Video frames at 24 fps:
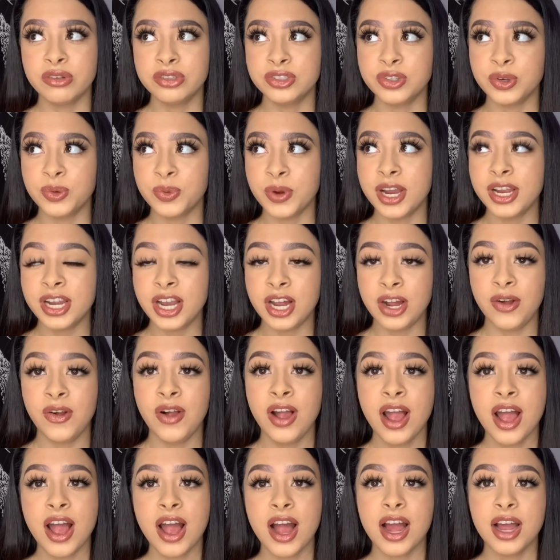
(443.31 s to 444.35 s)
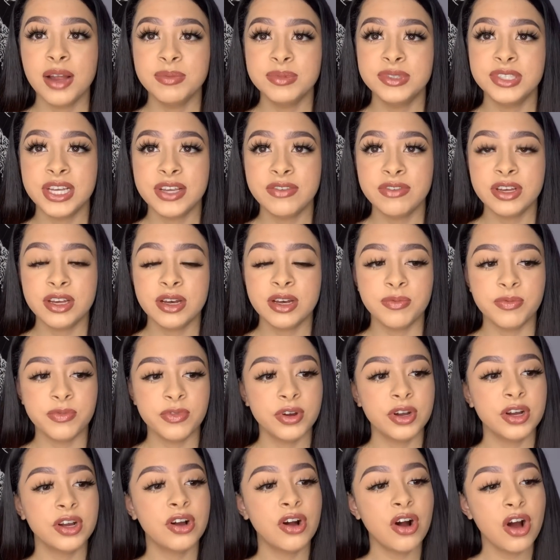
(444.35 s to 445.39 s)
So right now I'm saving up for
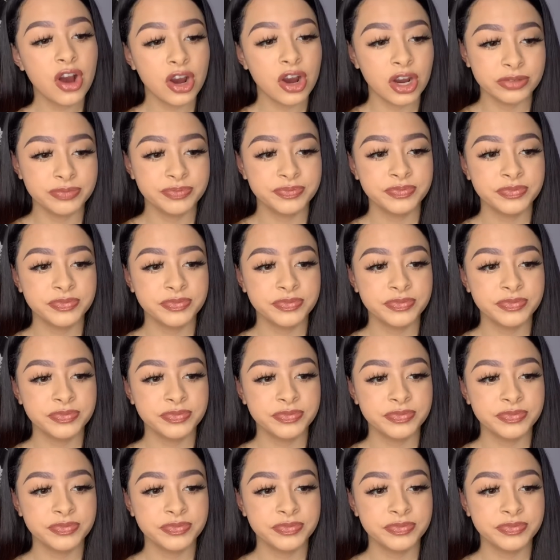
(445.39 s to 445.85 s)
a car.